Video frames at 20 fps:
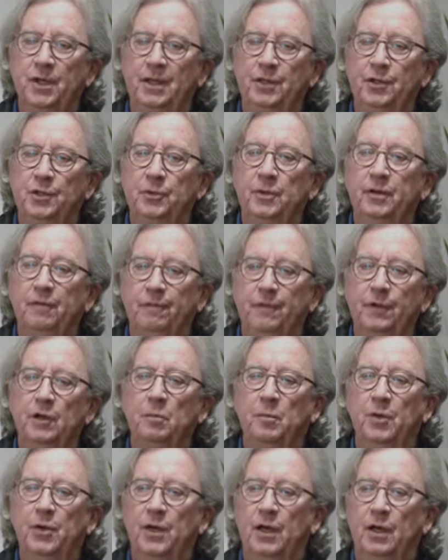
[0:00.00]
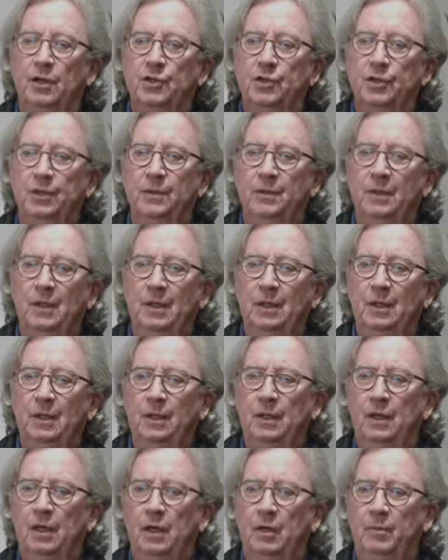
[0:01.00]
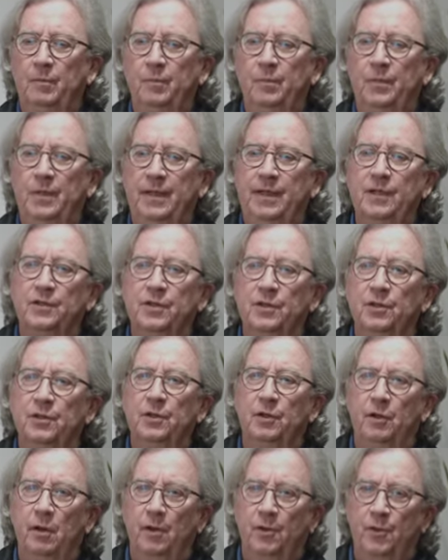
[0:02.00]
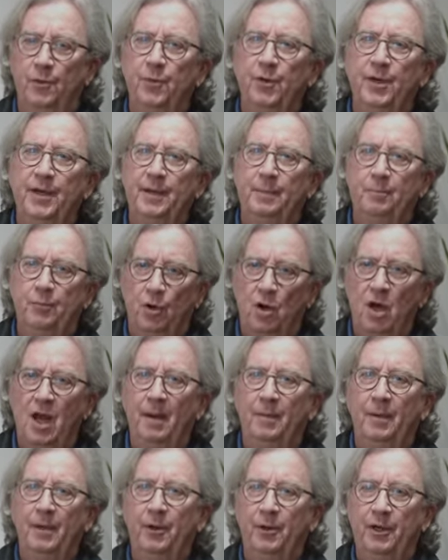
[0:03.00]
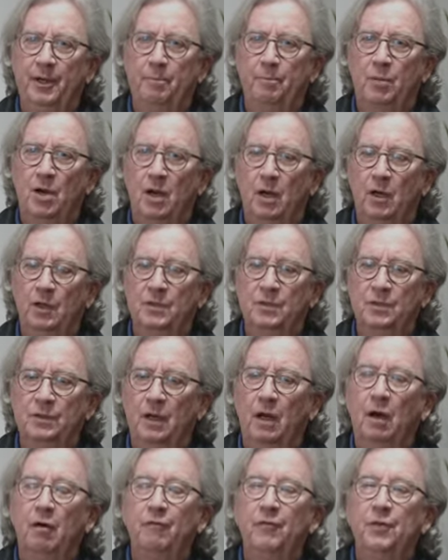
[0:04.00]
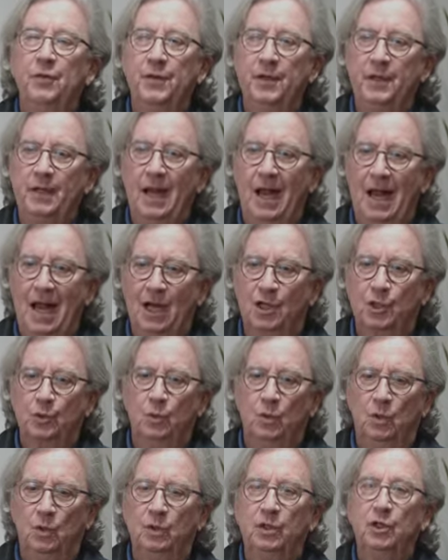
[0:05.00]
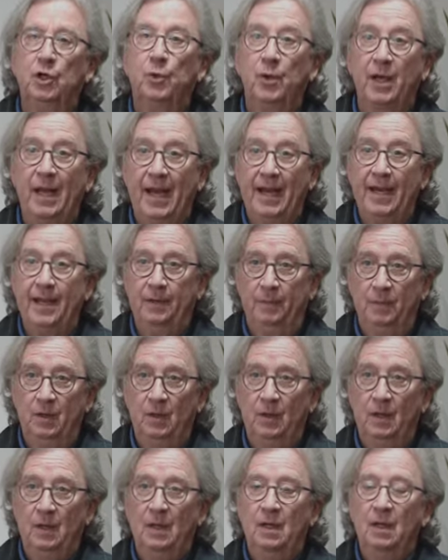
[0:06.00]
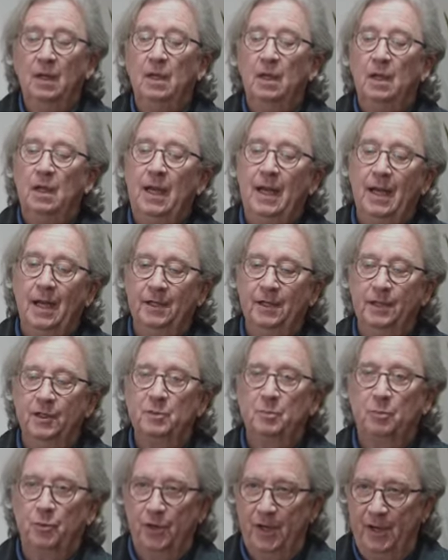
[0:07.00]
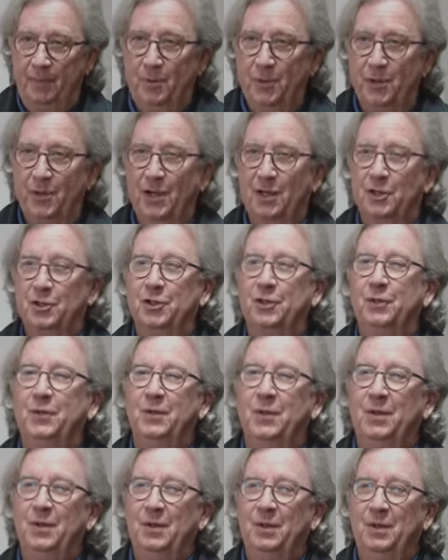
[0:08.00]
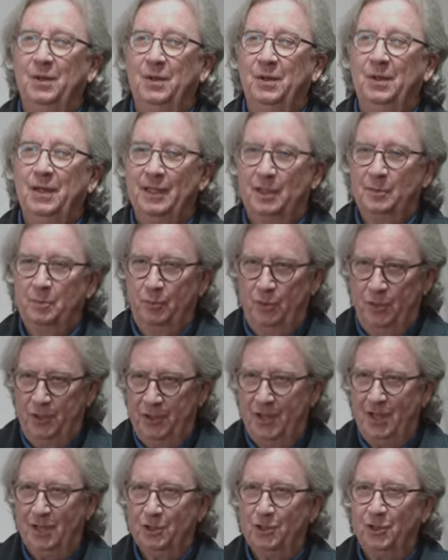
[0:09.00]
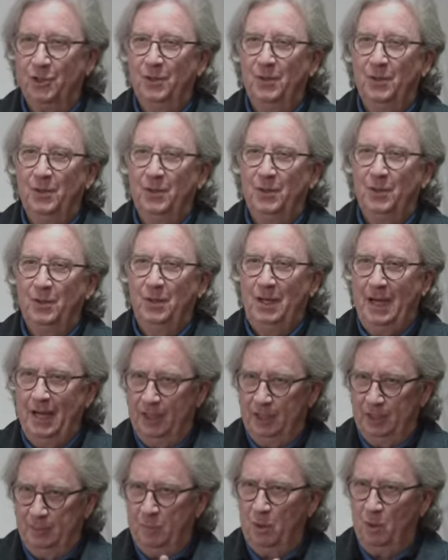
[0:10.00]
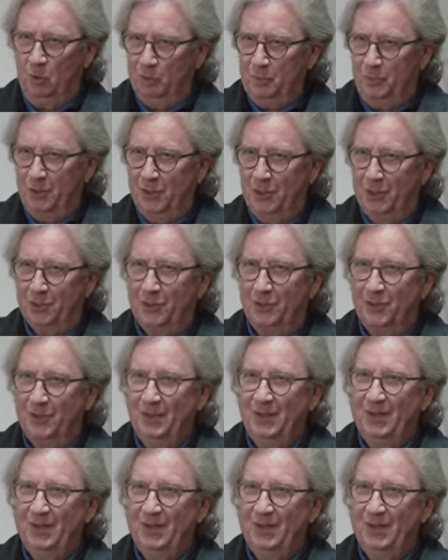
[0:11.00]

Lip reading: and doing film production is that there are 3 primary parts of the actual creating. And it's pre-production, it's production, and it's post-production.